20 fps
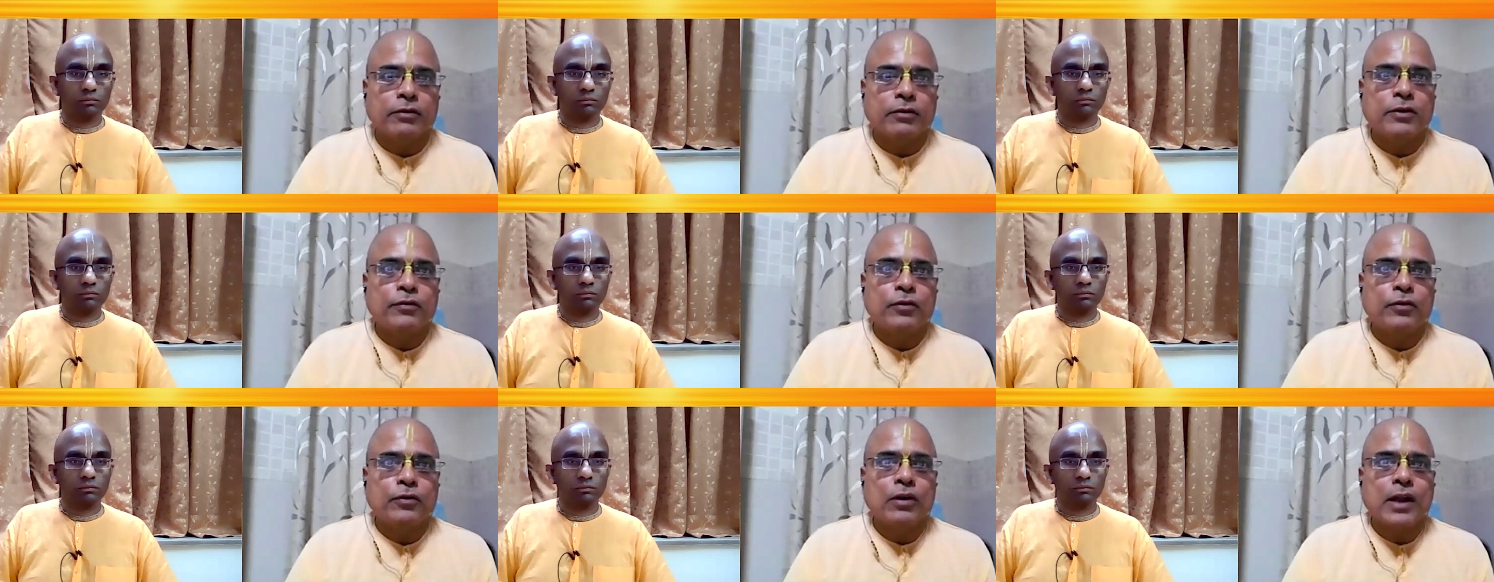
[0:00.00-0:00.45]

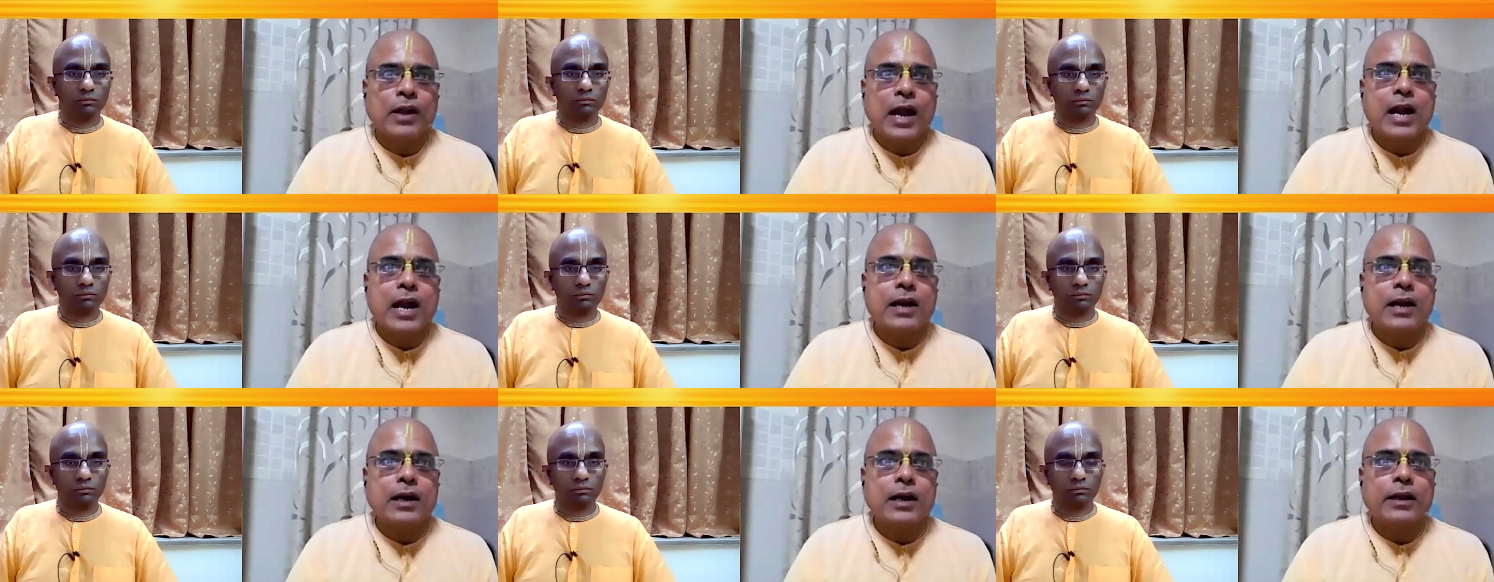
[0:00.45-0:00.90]
Speaker 1: even if you
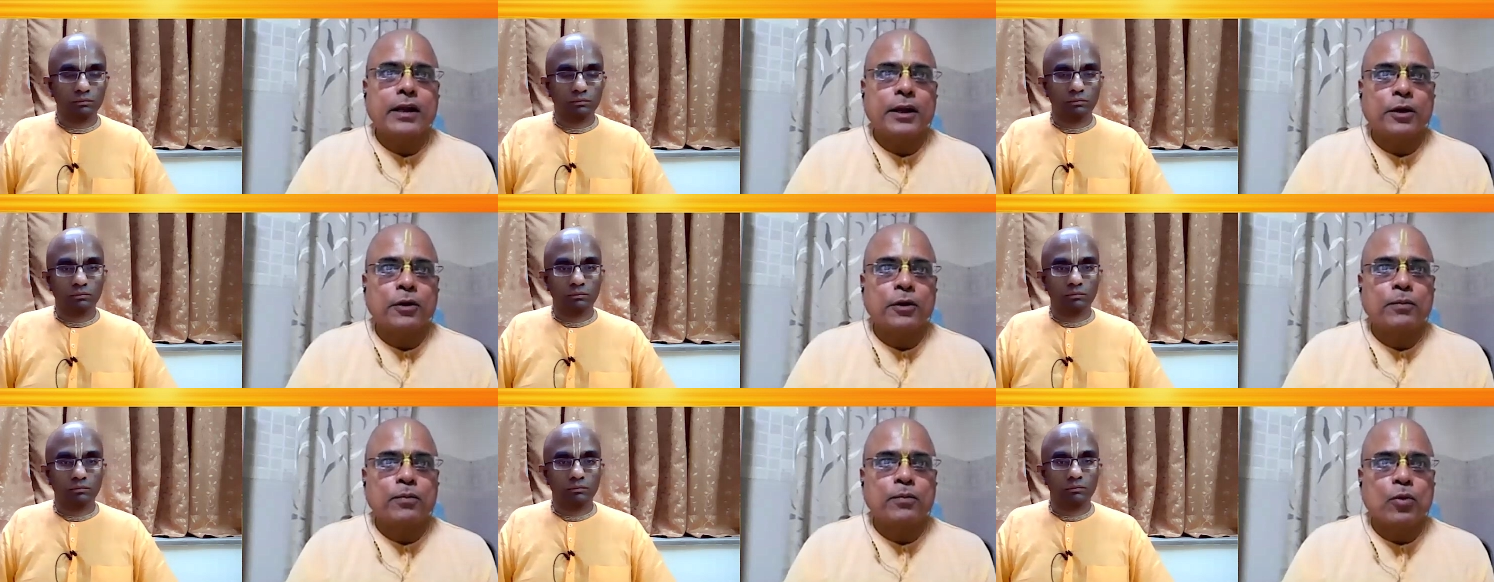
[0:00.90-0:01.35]
land at an
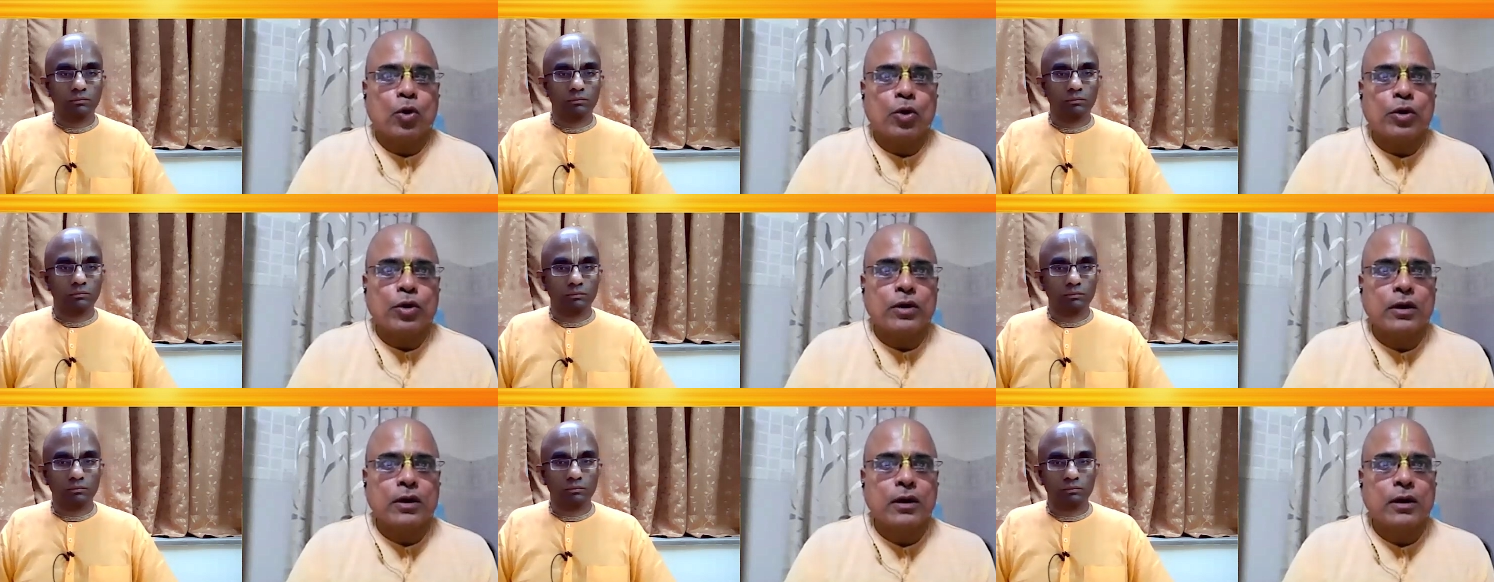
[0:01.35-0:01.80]

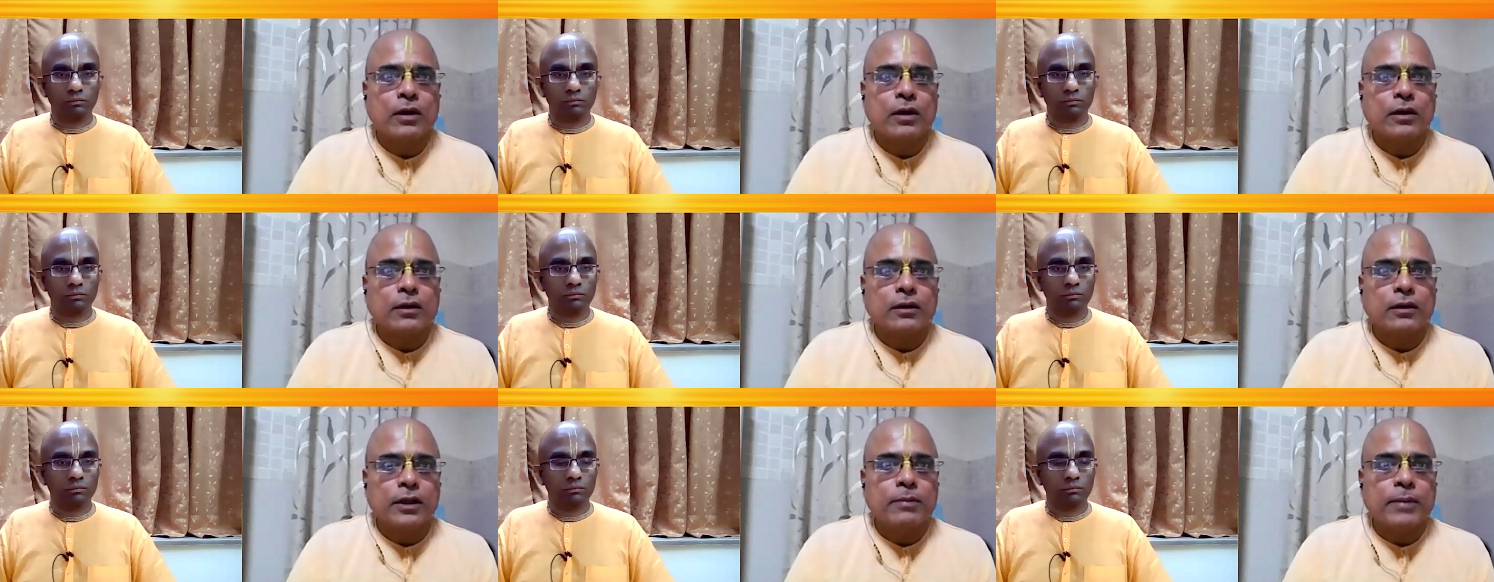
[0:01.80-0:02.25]
airport,
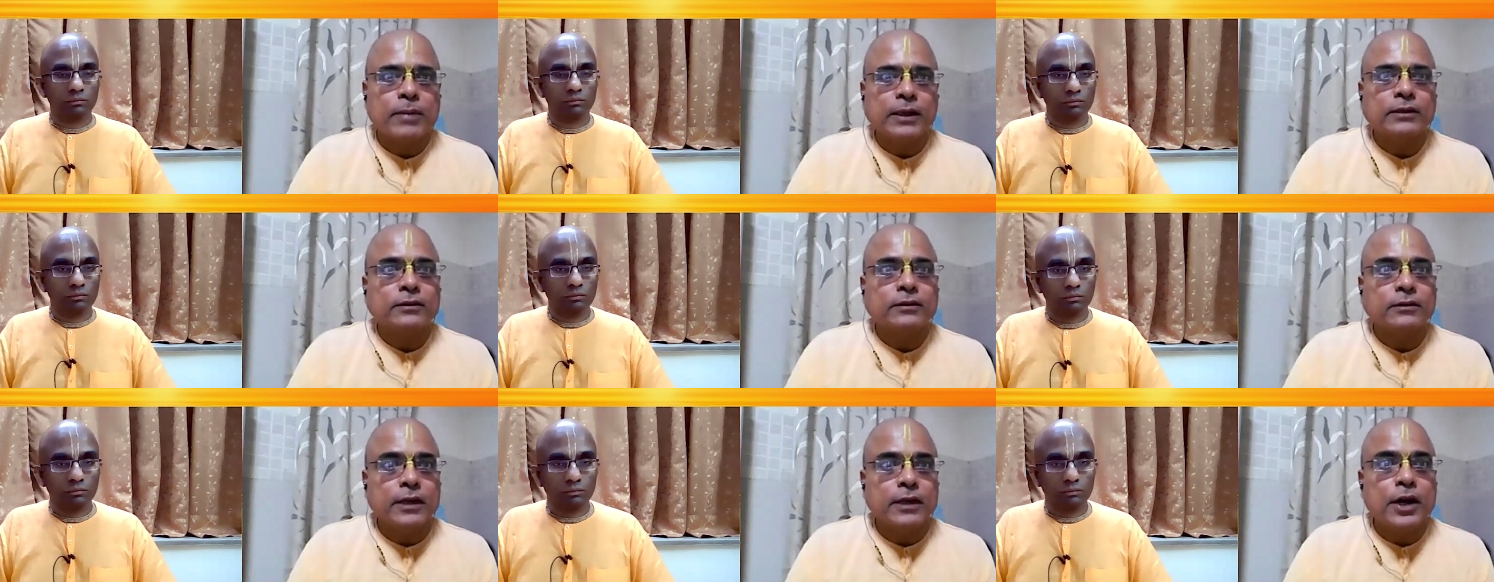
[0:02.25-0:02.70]
they
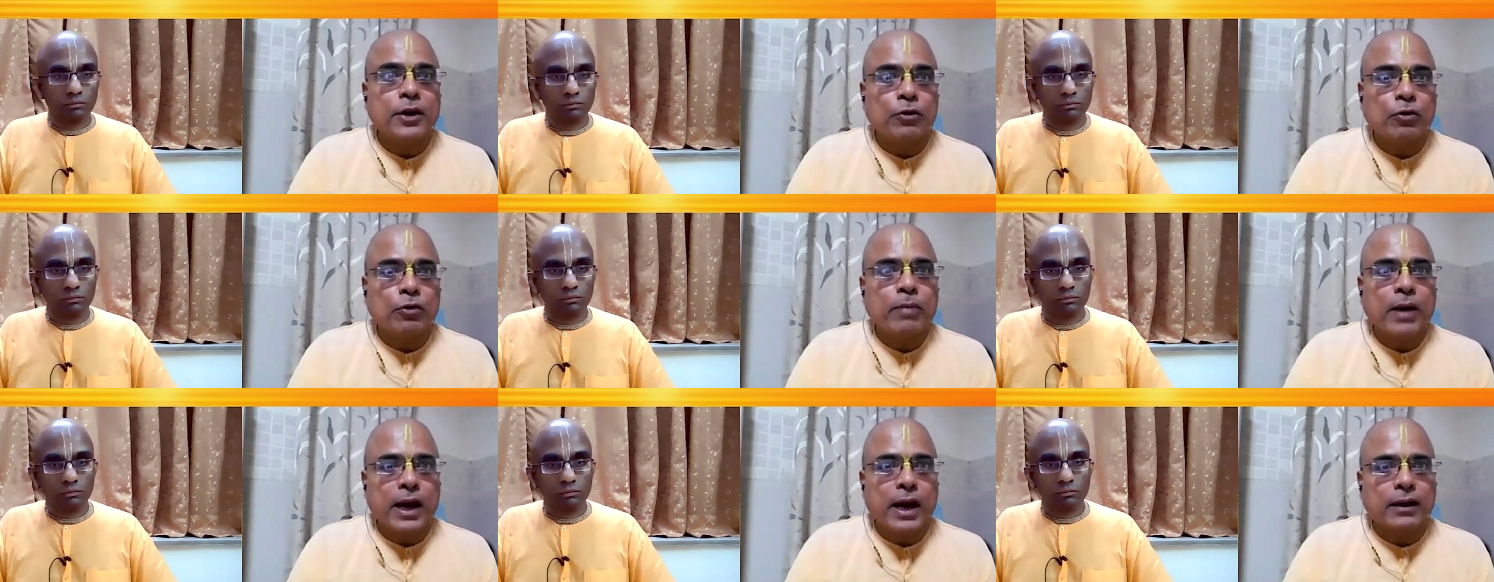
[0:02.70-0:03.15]
might send
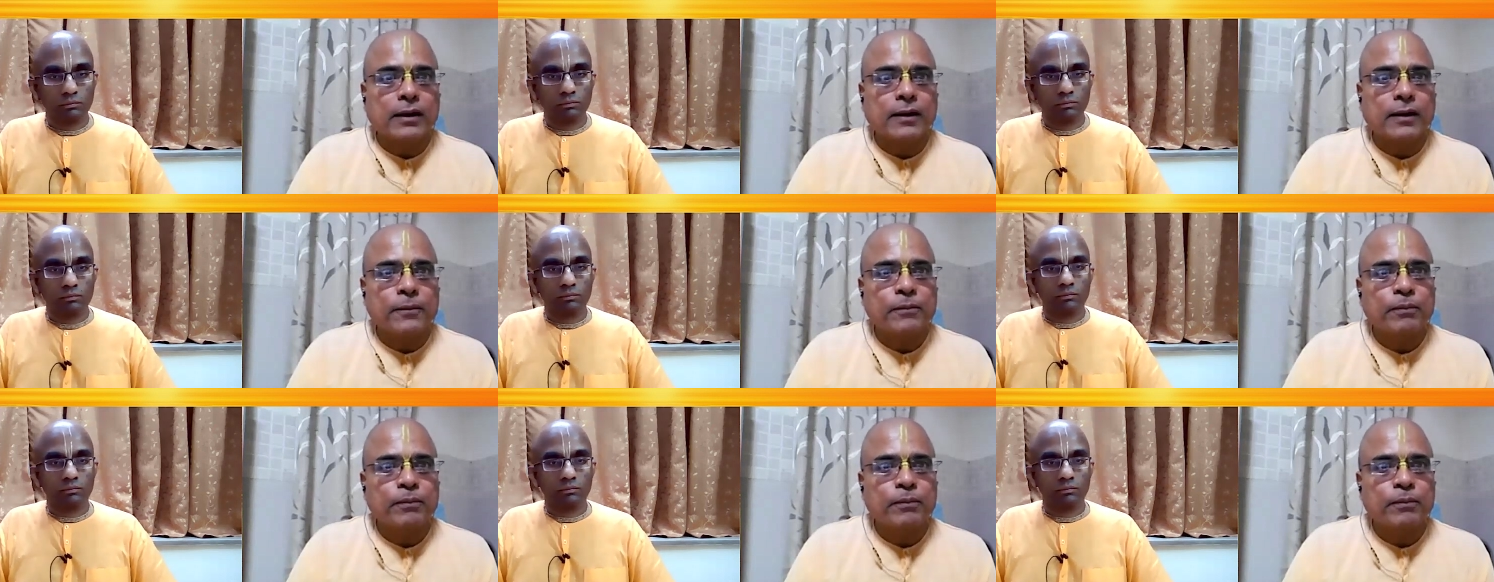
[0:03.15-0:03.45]
you back.